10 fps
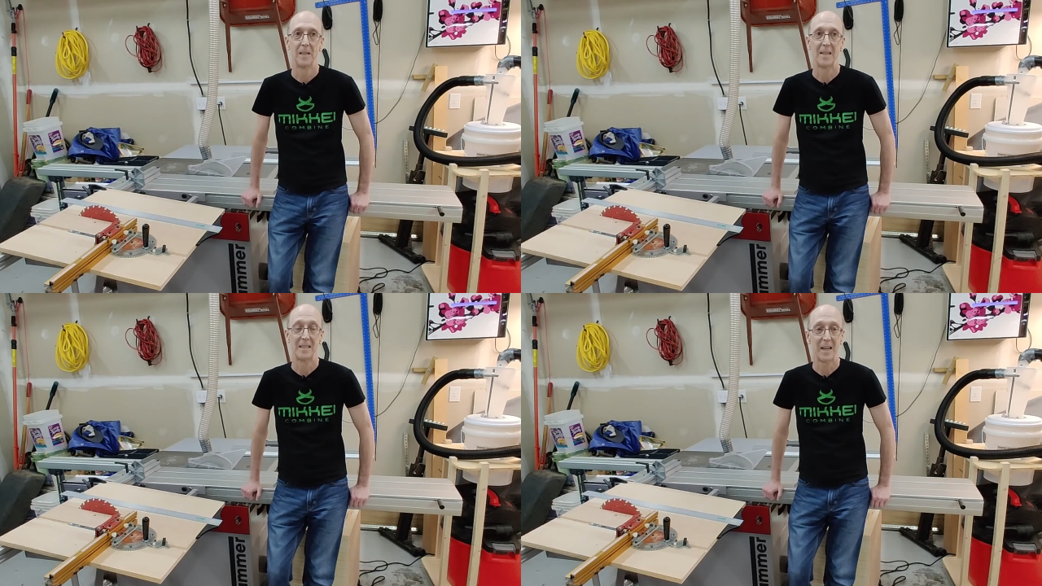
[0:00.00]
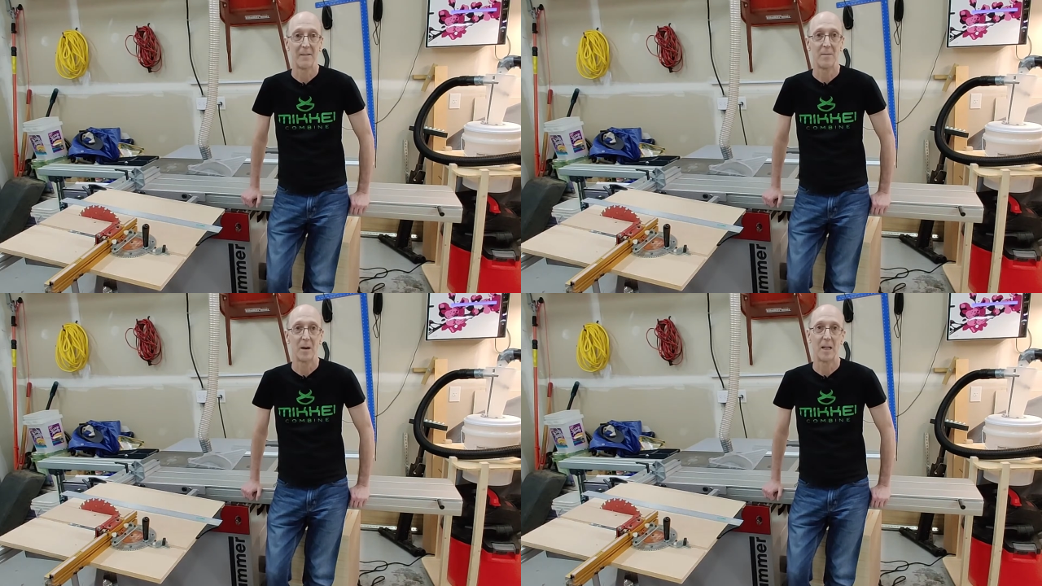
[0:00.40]
less
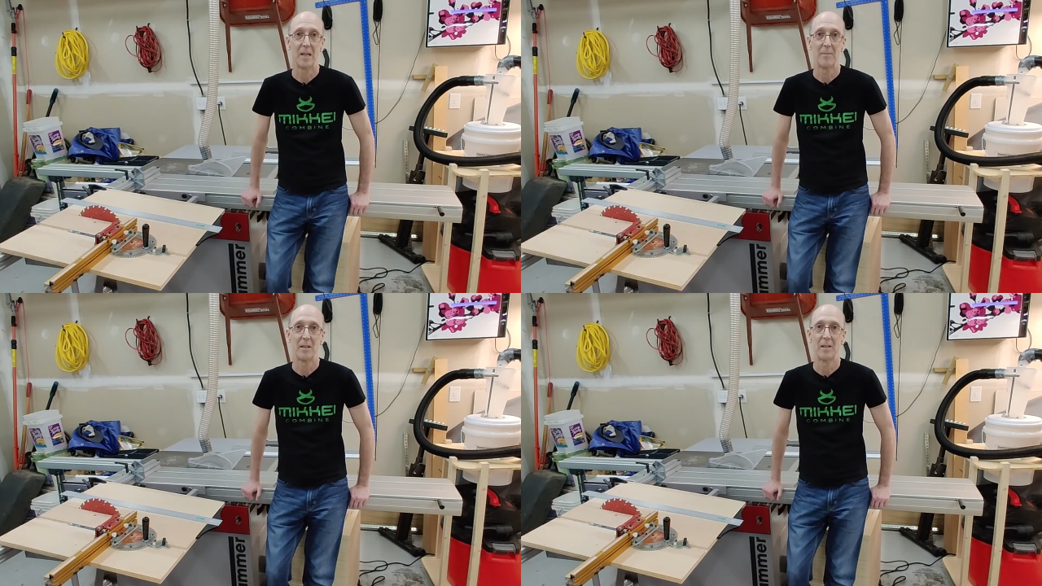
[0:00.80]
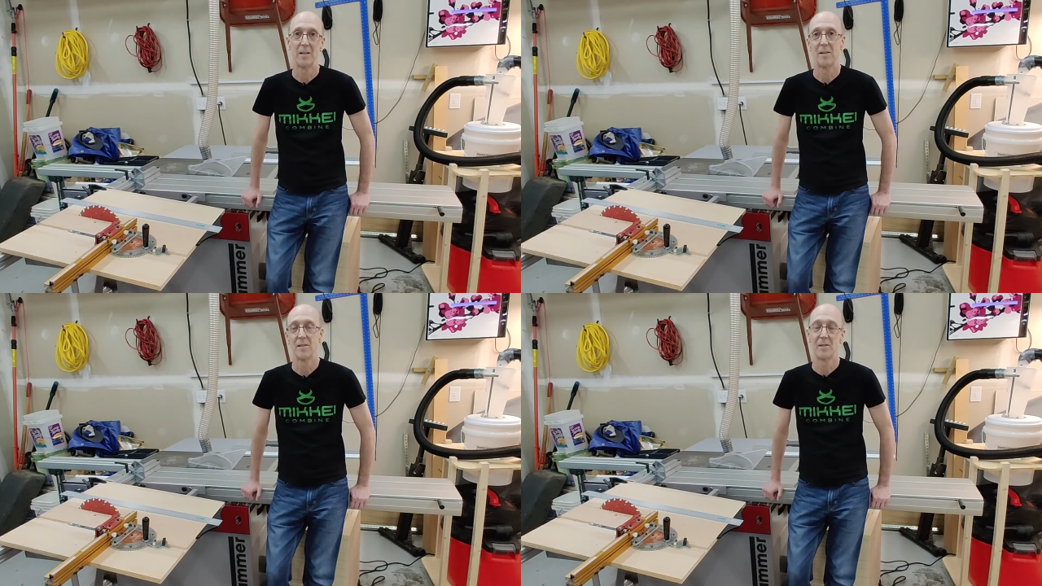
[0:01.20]
safety minded
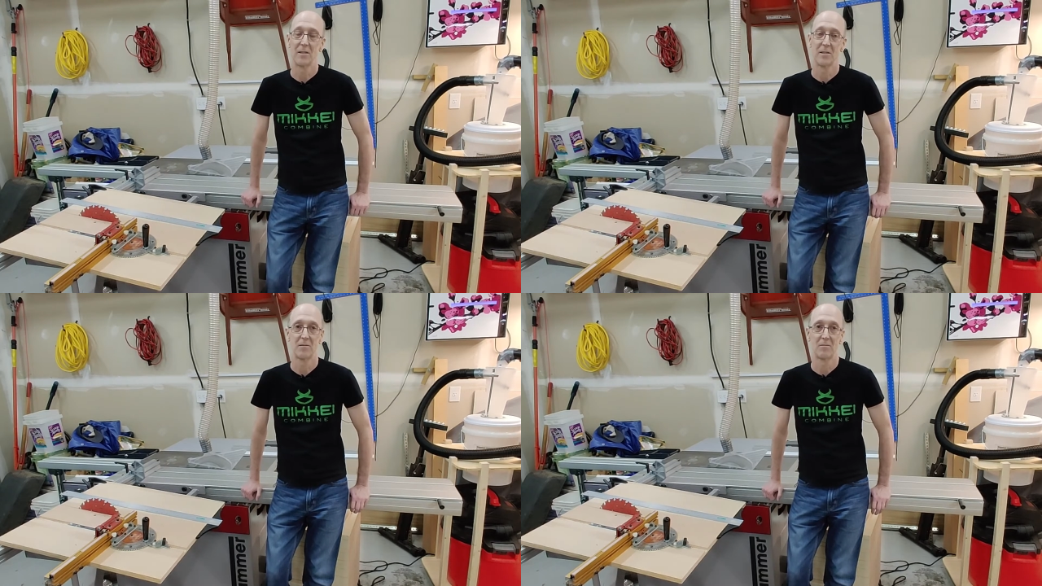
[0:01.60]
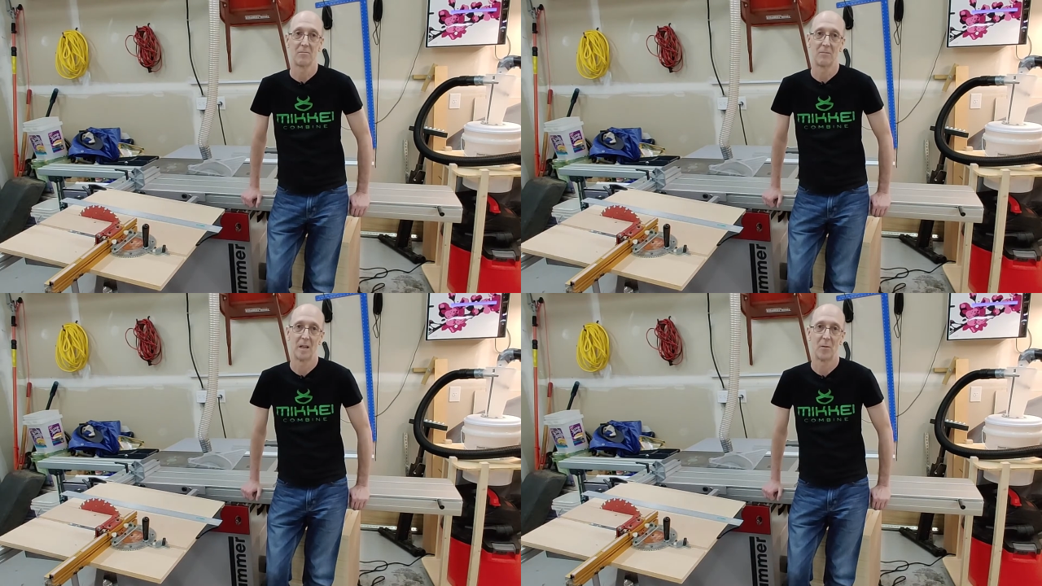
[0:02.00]
because
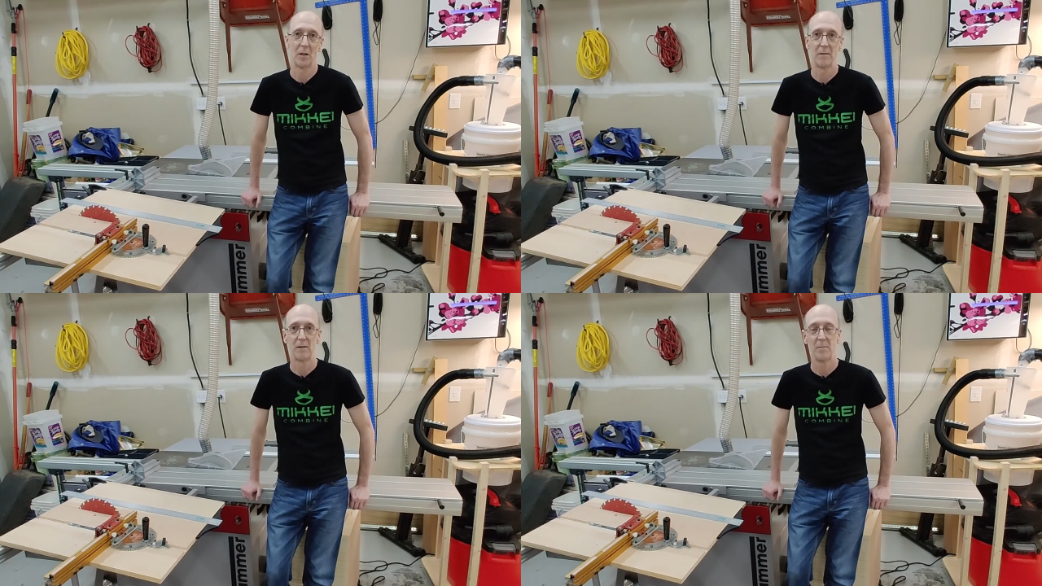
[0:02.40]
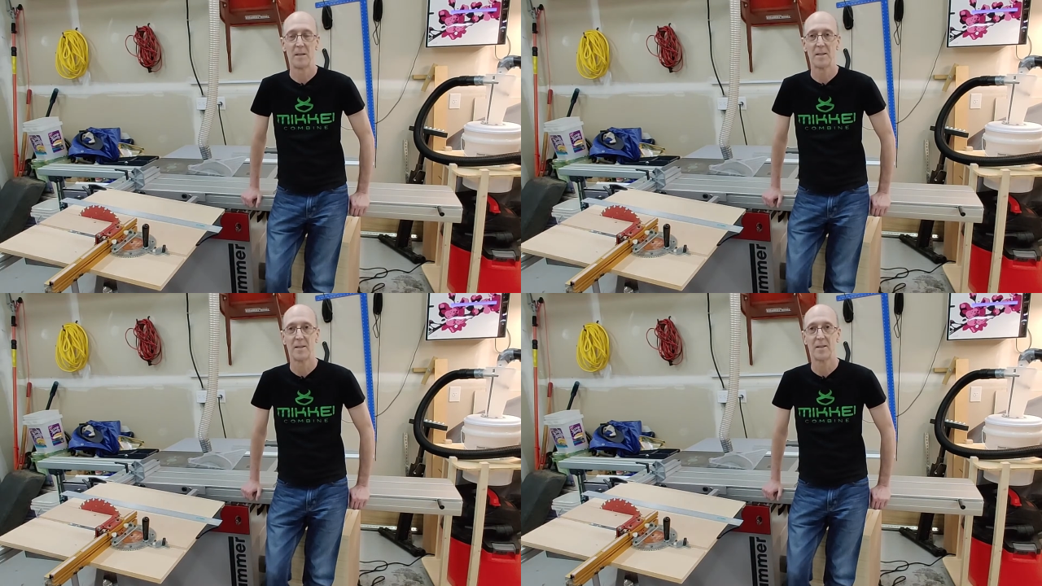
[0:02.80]
they're working for a
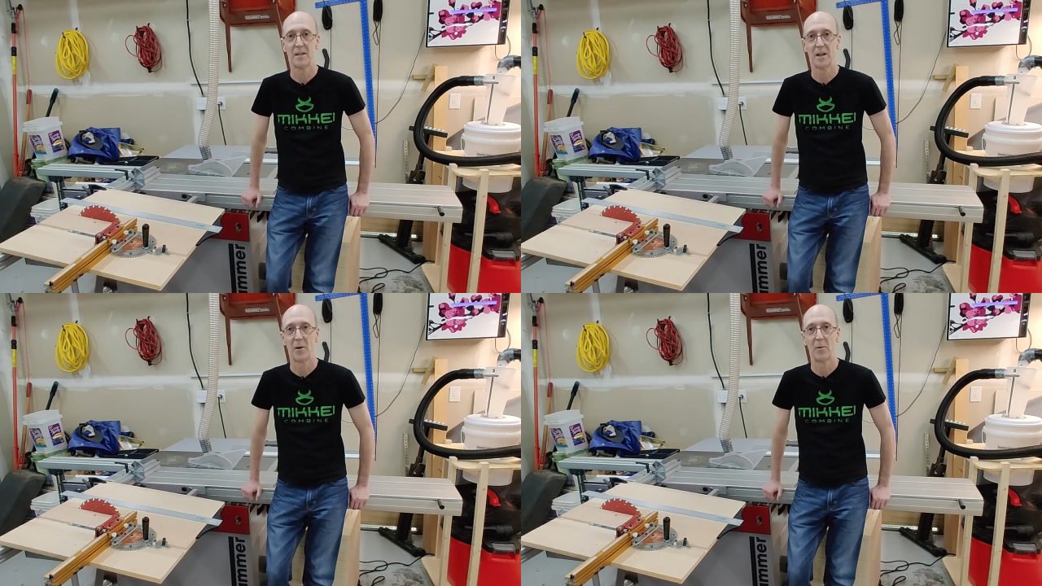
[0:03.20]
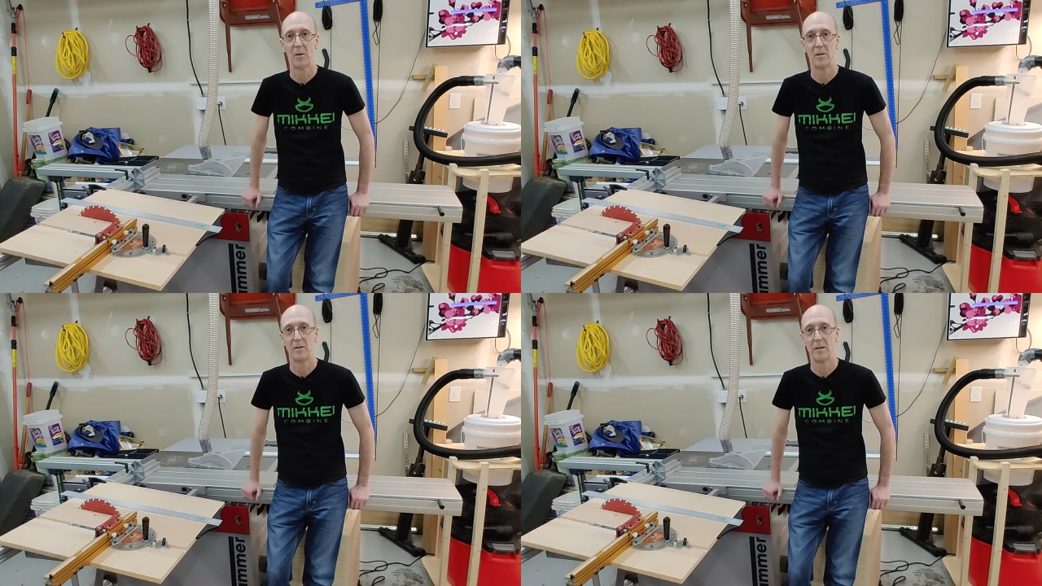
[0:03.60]
business, they're not
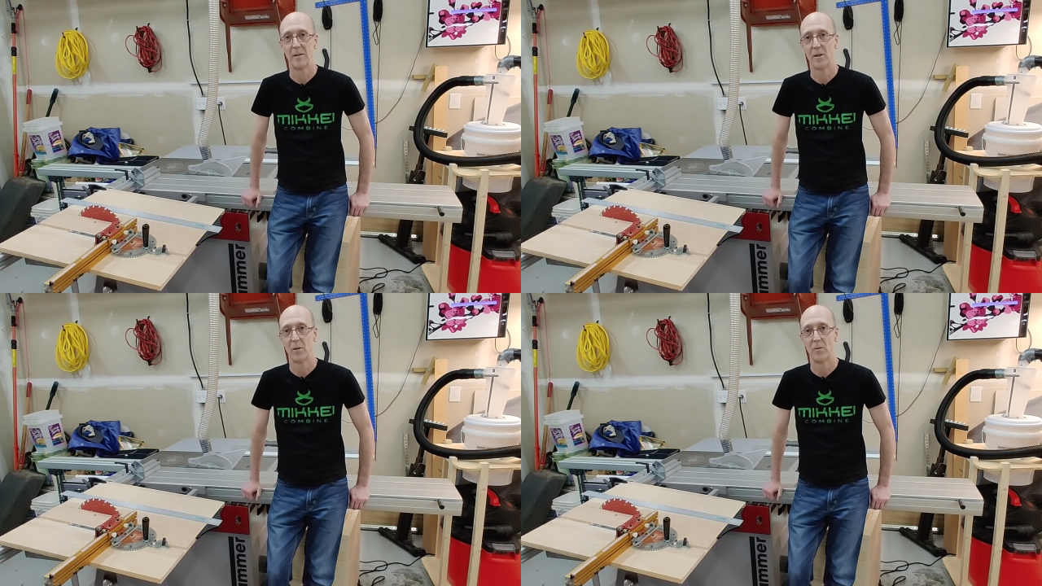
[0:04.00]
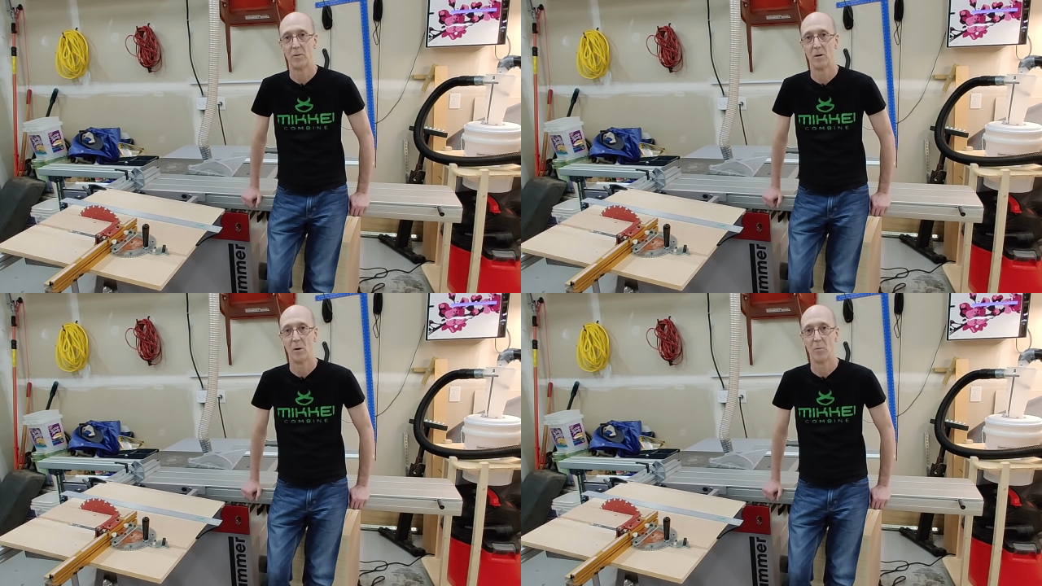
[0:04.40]
in their own
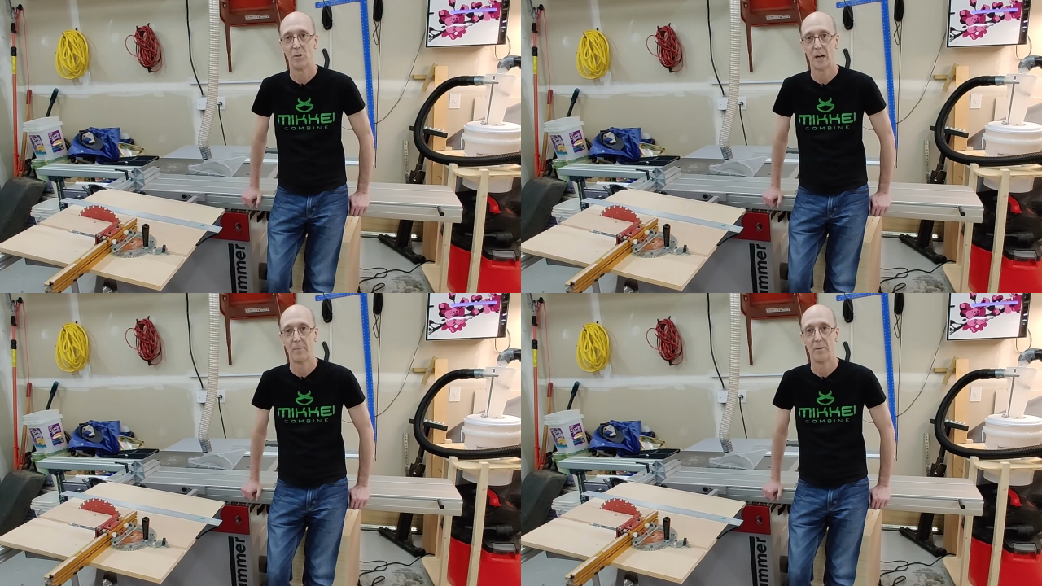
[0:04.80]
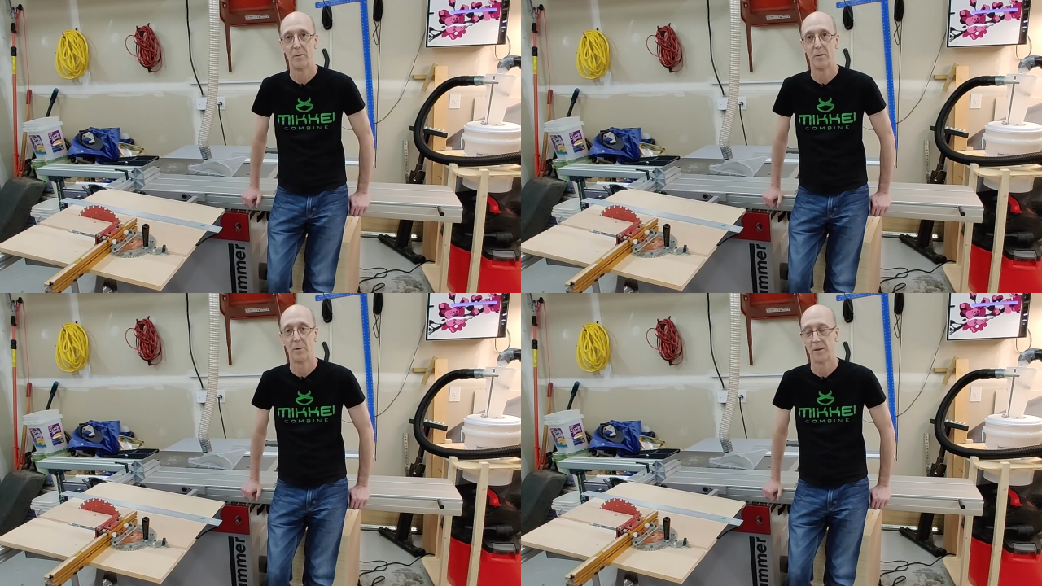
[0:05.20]
home shop
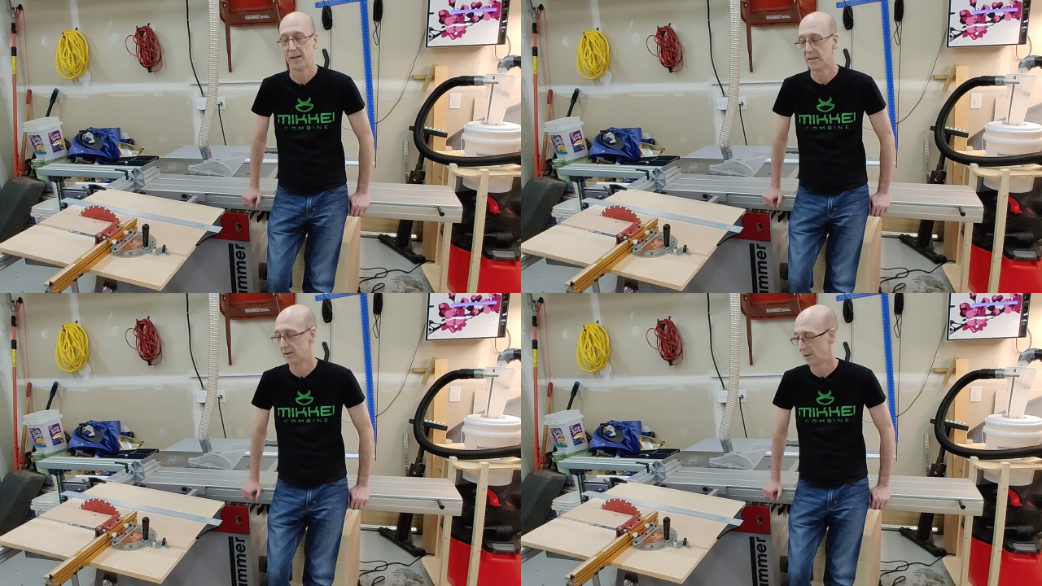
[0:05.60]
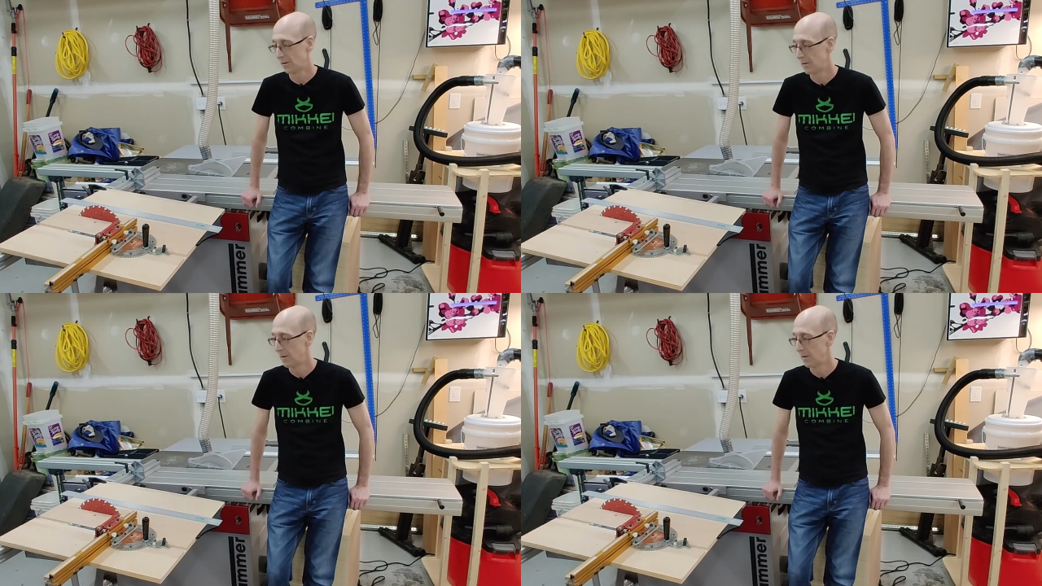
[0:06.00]
doing their own thing. So,